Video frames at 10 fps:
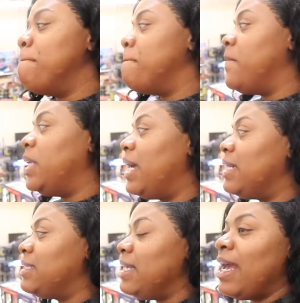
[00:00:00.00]
But I
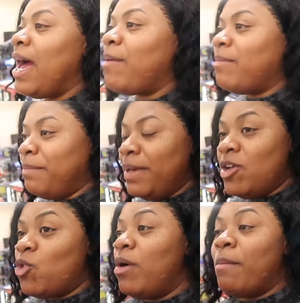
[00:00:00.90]
said, me
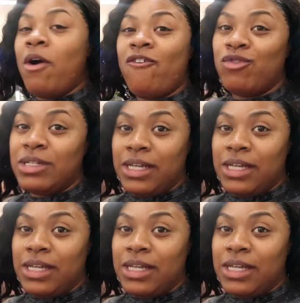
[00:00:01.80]
and Quint both was